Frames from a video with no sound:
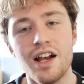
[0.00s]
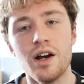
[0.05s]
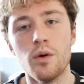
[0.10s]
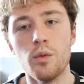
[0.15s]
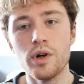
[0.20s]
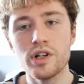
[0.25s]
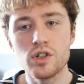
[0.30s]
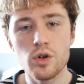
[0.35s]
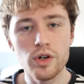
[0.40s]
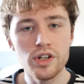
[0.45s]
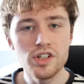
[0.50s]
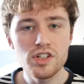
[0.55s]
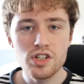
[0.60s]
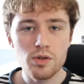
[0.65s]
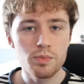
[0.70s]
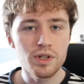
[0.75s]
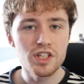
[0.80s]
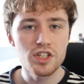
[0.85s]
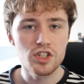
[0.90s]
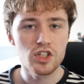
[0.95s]
We're going
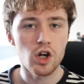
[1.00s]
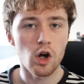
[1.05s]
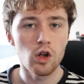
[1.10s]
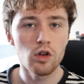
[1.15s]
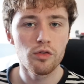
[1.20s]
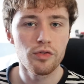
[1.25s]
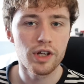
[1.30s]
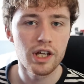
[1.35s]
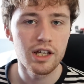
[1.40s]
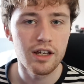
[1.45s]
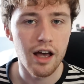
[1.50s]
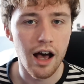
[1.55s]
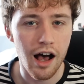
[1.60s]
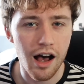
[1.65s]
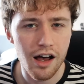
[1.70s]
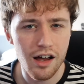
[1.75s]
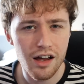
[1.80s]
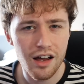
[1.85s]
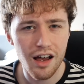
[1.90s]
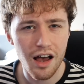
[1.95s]
to be solving
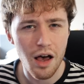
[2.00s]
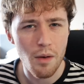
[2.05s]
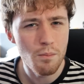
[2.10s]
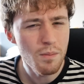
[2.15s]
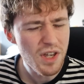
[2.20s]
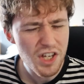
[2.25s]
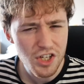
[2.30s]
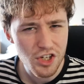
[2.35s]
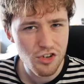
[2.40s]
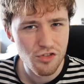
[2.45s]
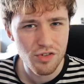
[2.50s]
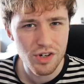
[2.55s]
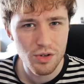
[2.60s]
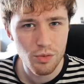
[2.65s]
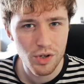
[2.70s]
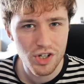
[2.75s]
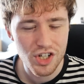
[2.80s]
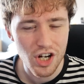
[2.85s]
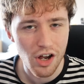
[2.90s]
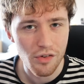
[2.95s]
a mystery
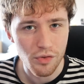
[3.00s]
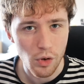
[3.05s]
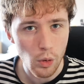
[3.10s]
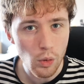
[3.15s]
which I've